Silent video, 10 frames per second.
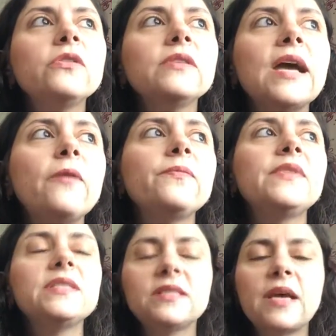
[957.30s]
Now,
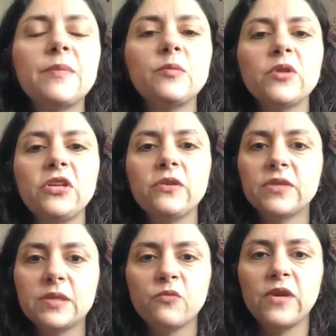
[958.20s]
I'm going to bring you to
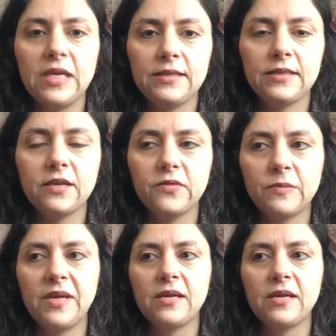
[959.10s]
some Reiki stuff, some